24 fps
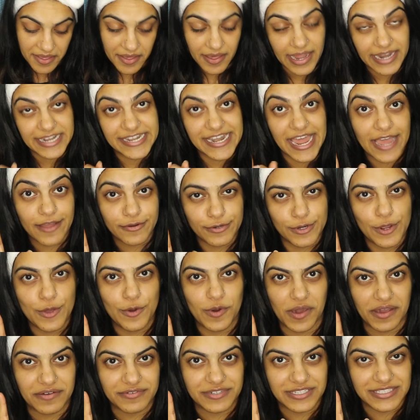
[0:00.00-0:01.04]
I now know
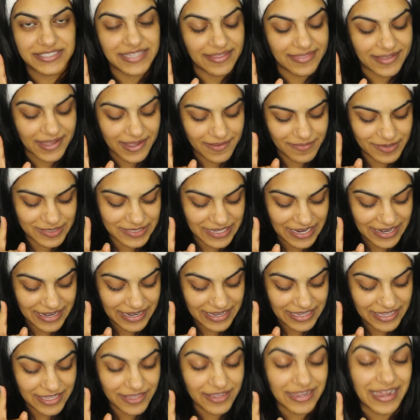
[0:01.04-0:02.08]
how to say that
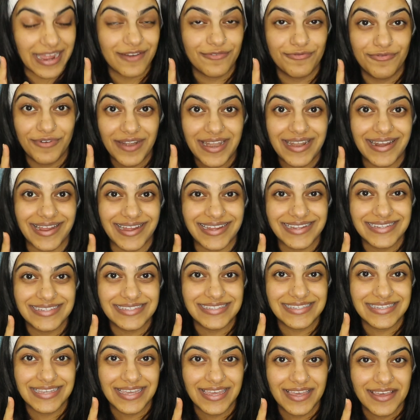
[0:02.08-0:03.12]
because I realized